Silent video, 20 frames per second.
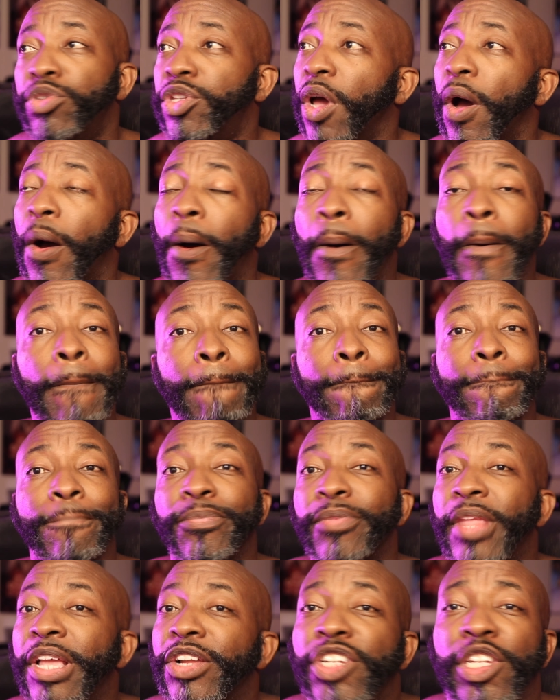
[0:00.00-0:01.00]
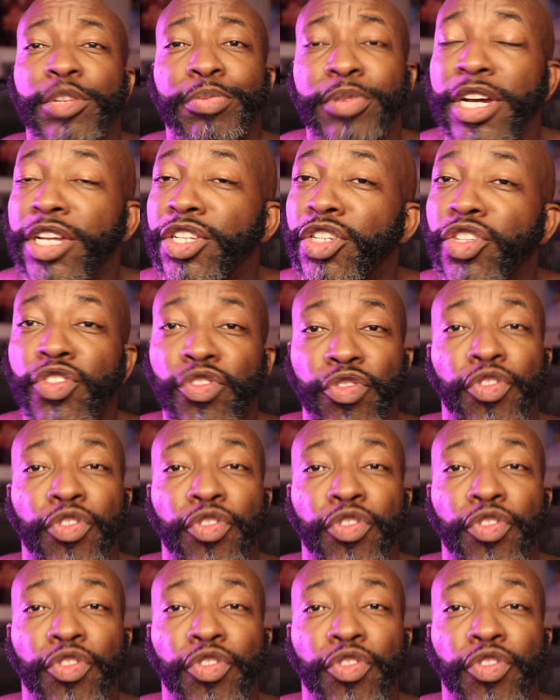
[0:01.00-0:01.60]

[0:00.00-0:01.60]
So just because it's